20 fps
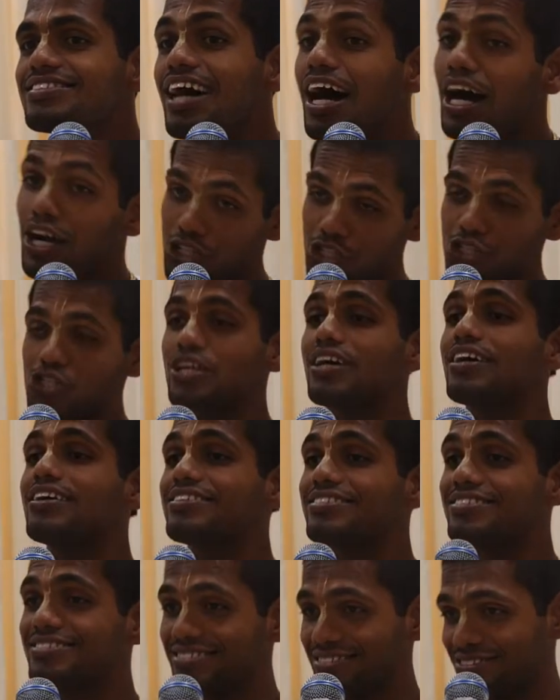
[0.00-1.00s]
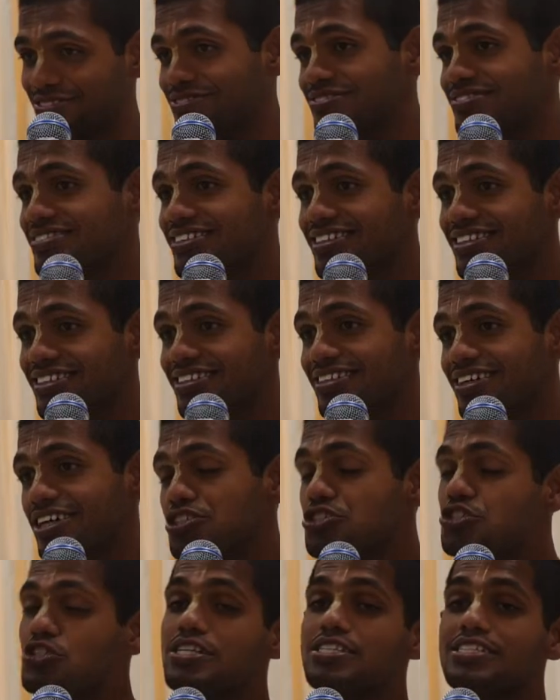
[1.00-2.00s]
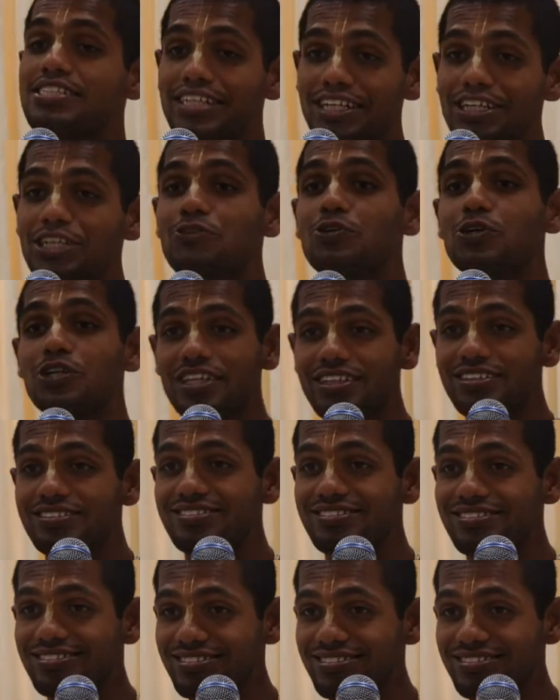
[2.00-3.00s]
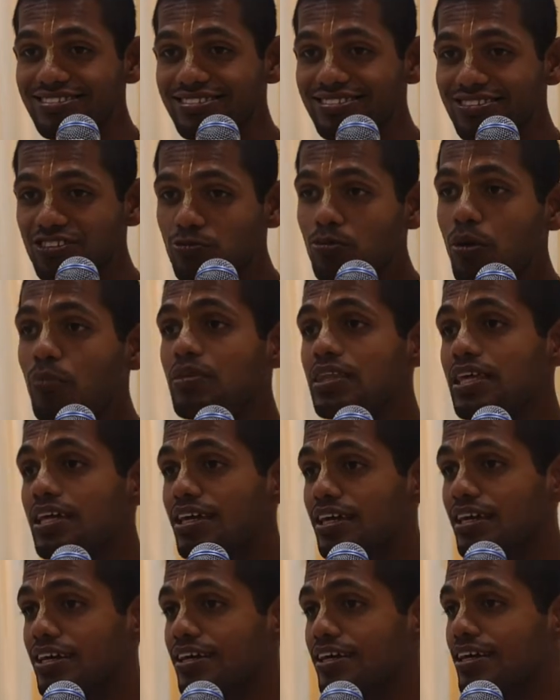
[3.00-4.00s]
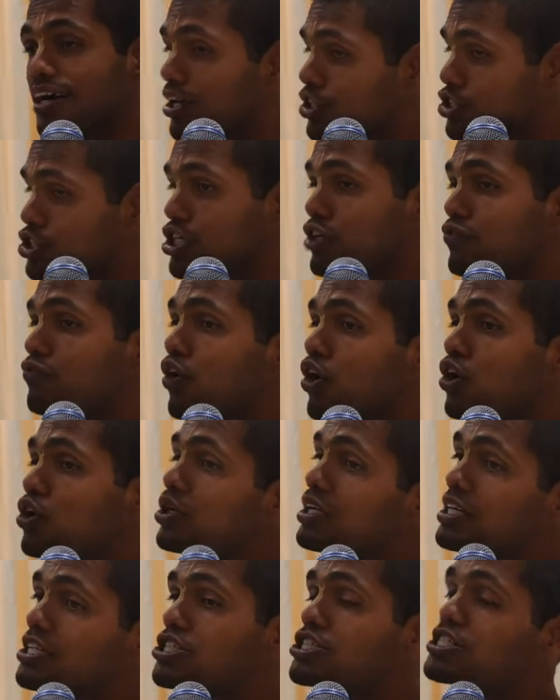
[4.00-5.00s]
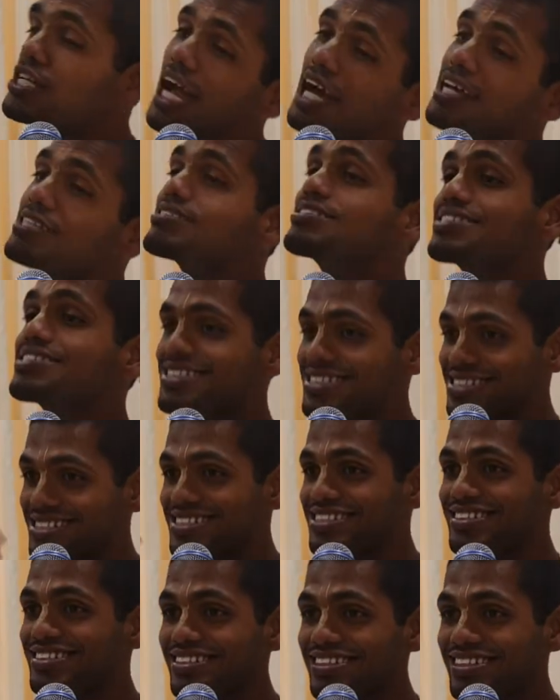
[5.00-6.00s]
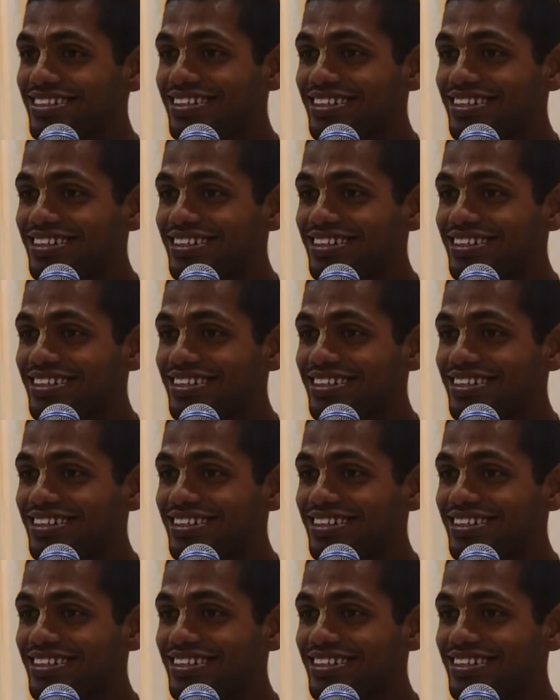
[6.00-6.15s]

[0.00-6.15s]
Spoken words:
Arjuna, oh, Arjuna is a great devotee. You may be thinking, Arjuna followed Krishna as it is.